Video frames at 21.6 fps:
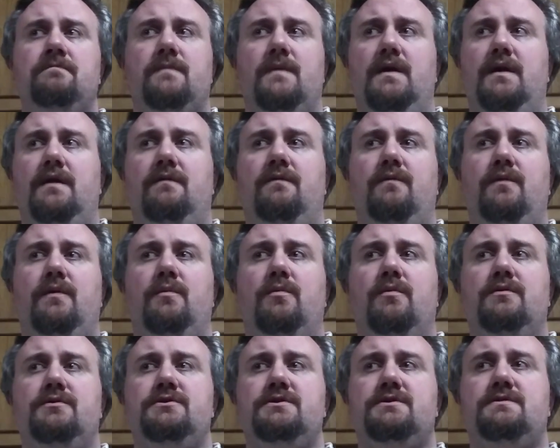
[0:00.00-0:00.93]
if we
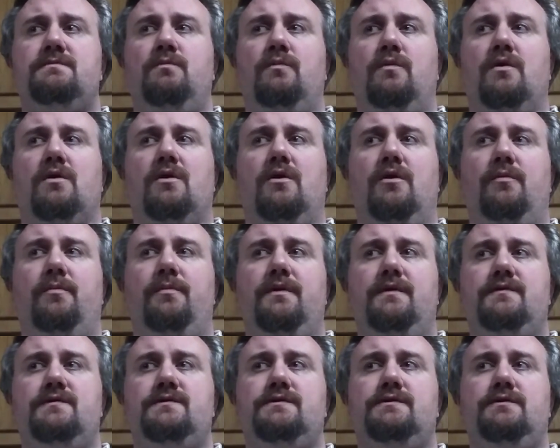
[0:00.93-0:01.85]
were just more
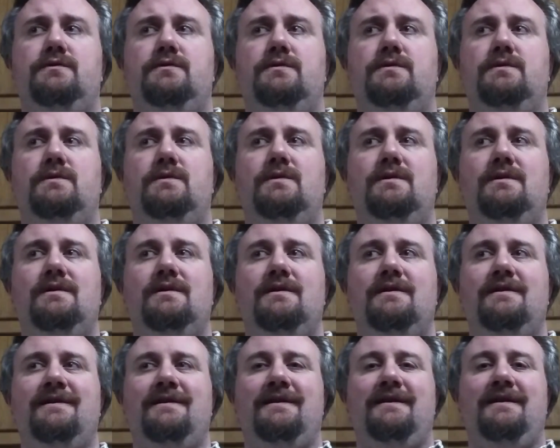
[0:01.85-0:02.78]
open to
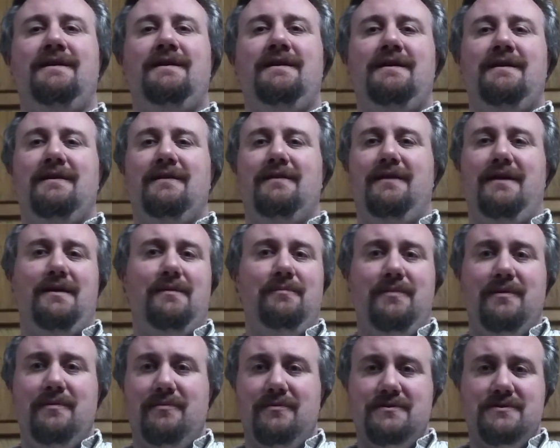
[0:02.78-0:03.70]
letting
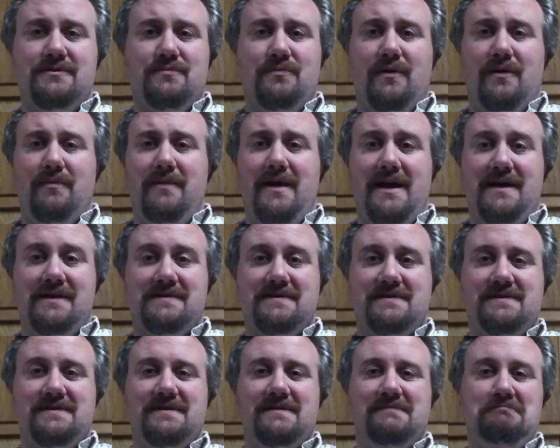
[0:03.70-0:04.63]
people just wear
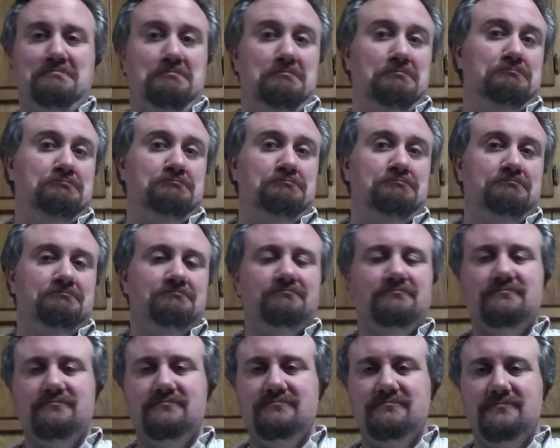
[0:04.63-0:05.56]
masks.
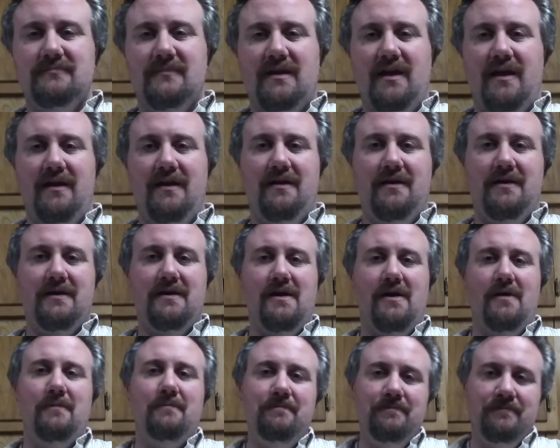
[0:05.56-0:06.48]
There you
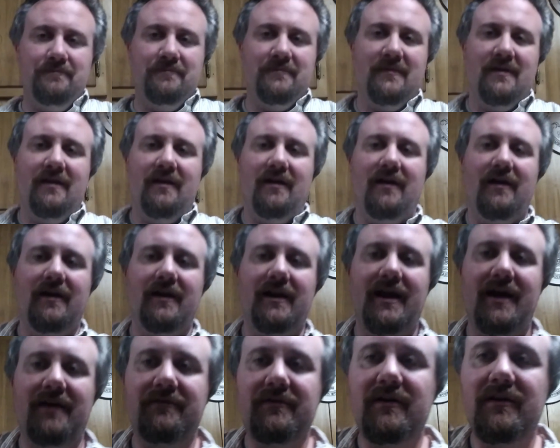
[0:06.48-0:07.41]
go. All right,
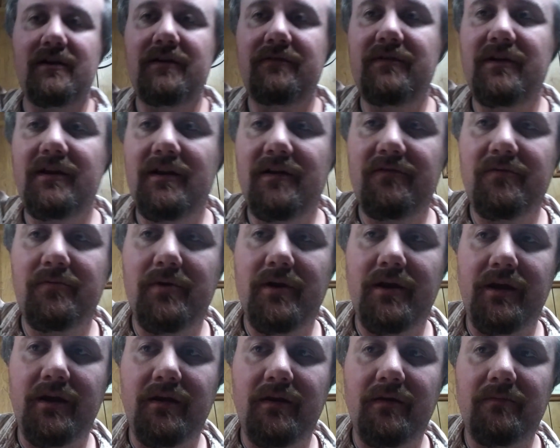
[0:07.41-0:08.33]
have a good evening,
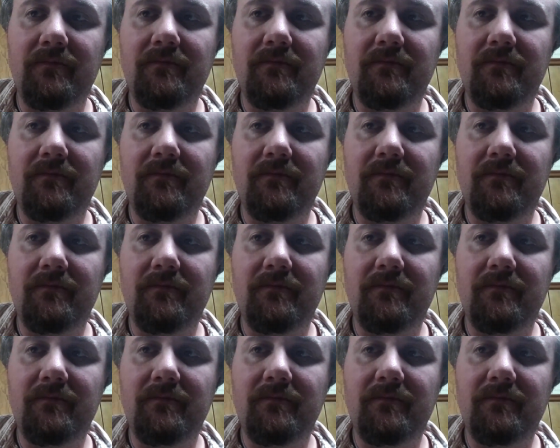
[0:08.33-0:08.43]
everybody.